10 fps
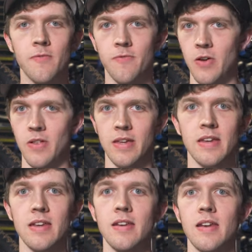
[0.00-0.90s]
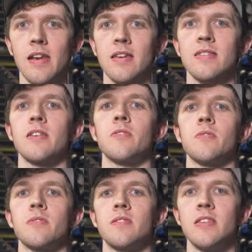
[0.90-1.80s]
Felt like he needed an
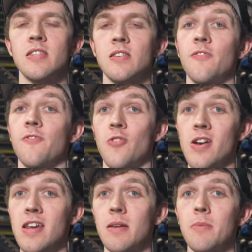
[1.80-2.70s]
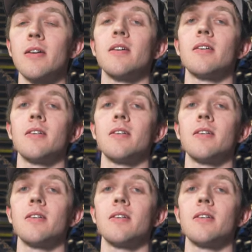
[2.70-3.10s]
XL. This frame